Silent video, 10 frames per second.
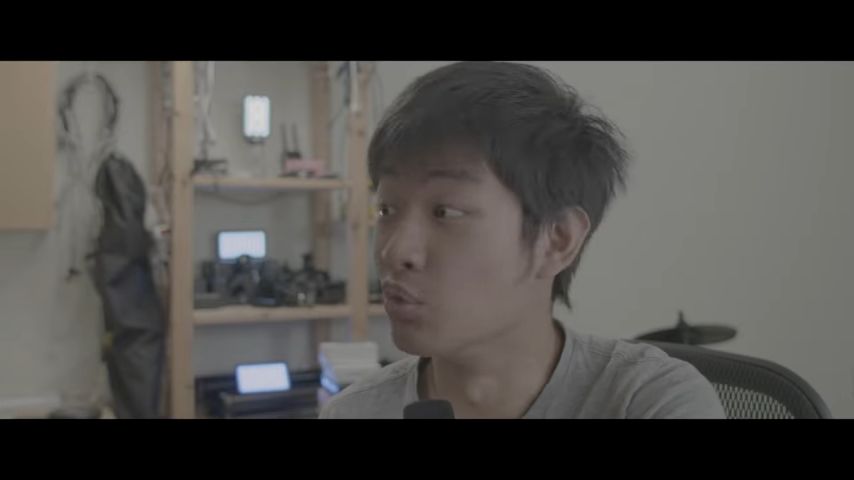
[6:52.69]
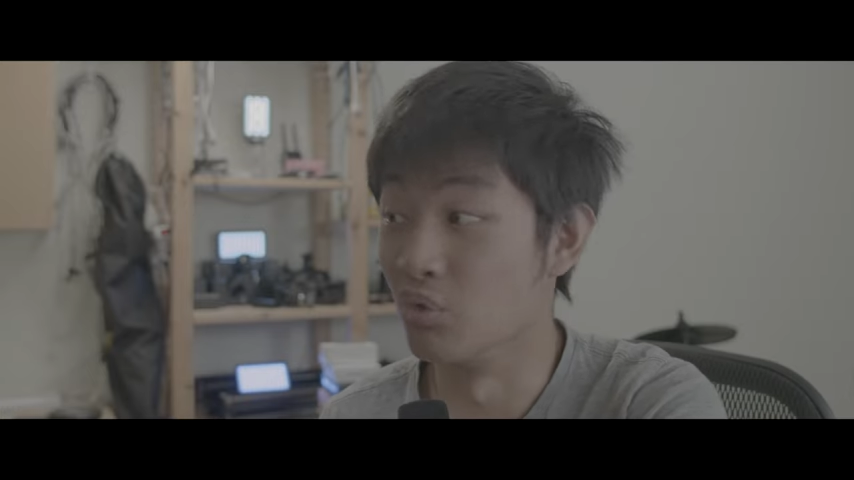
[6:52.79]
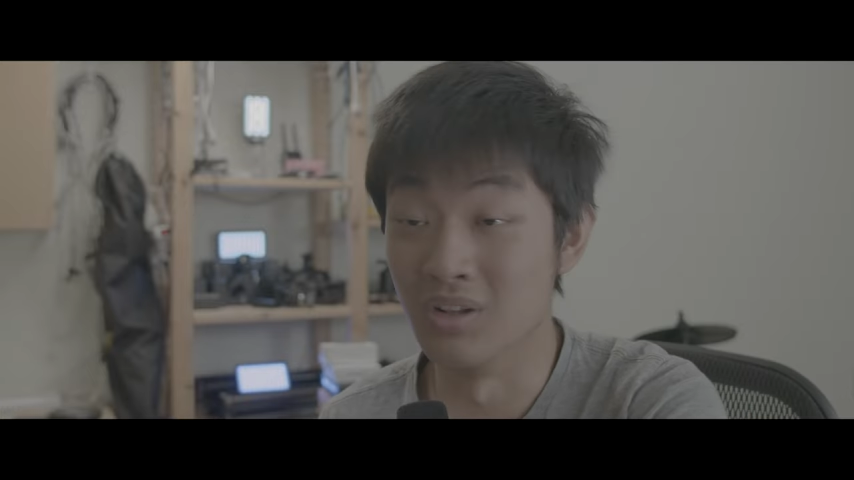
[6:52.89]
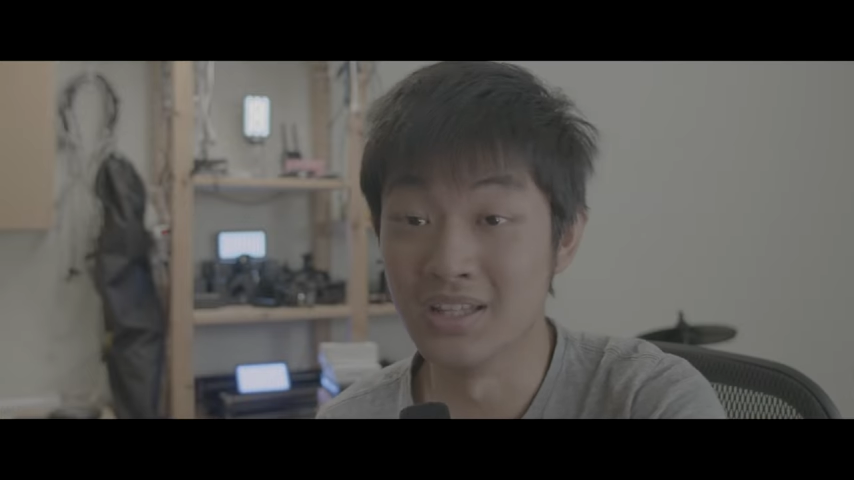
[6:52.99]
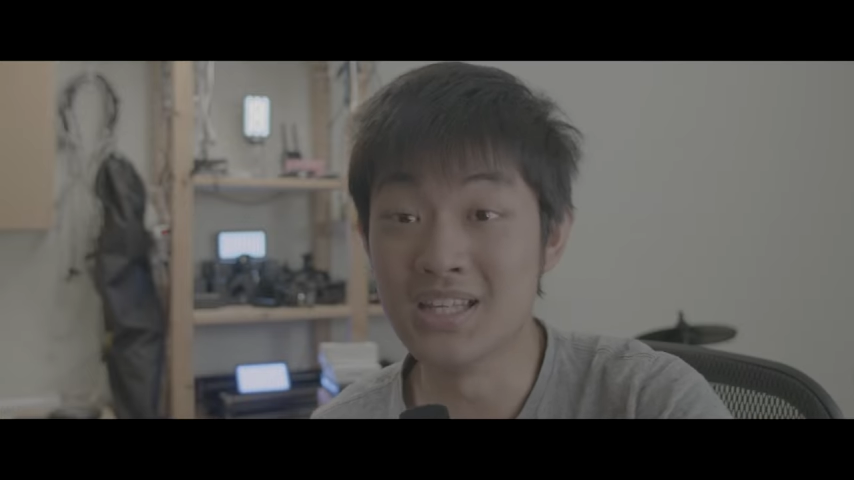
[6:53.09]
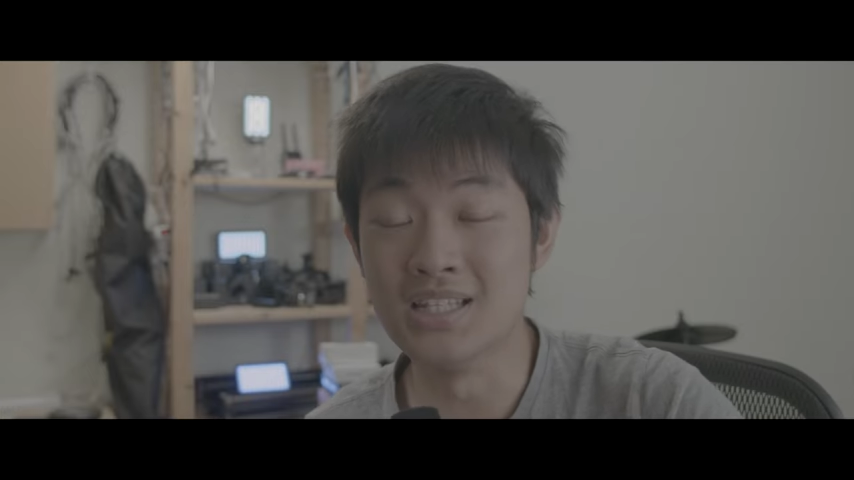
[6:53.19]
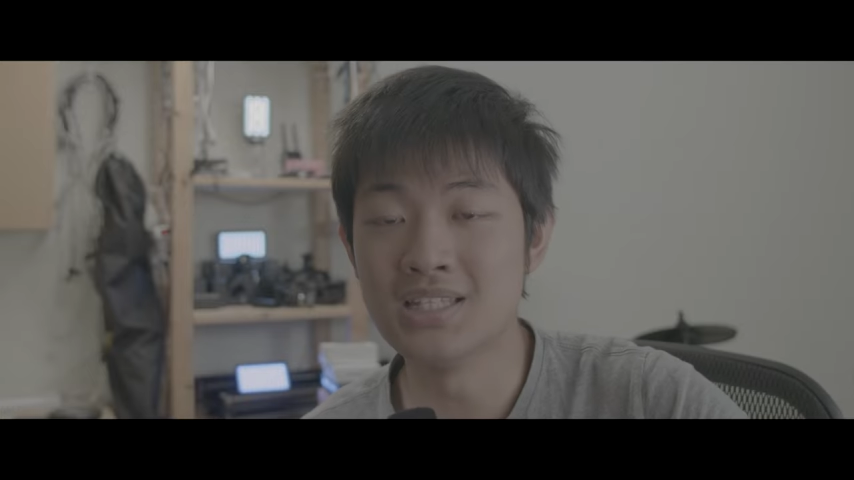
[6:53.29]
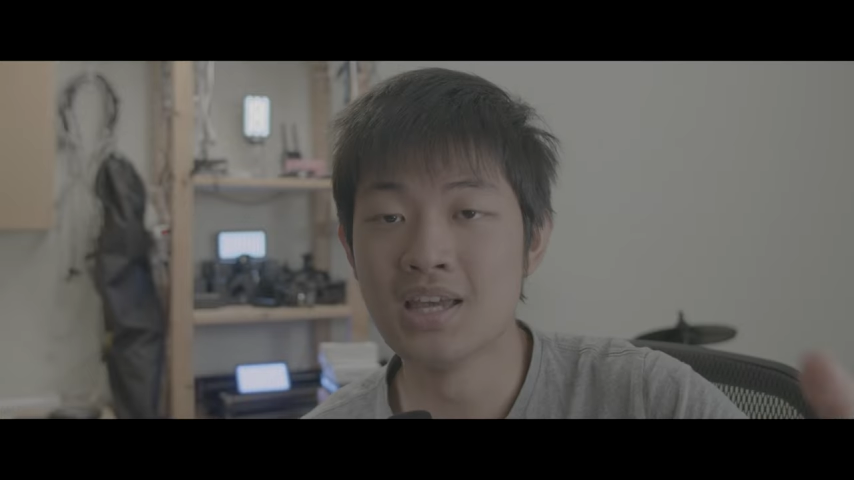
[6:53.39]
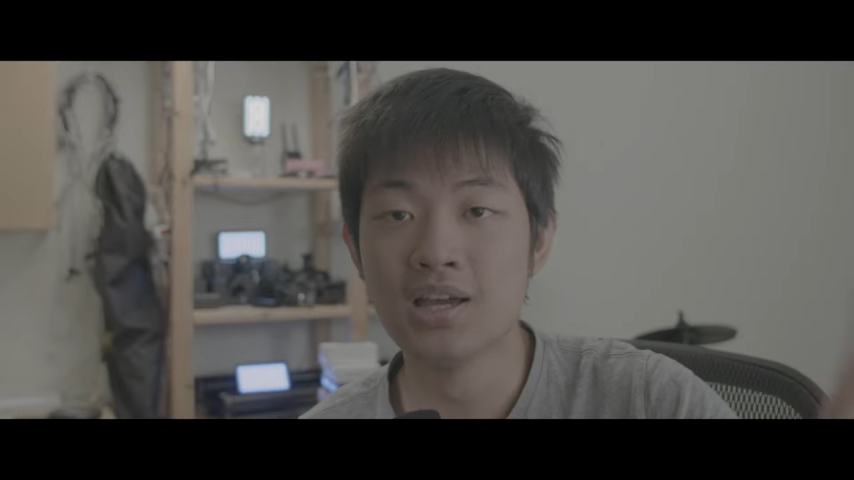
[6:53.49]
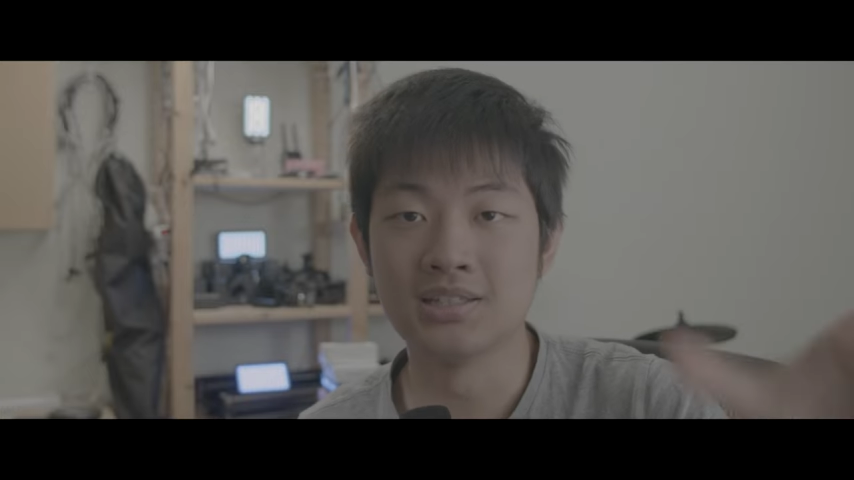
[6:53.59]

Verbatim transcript: release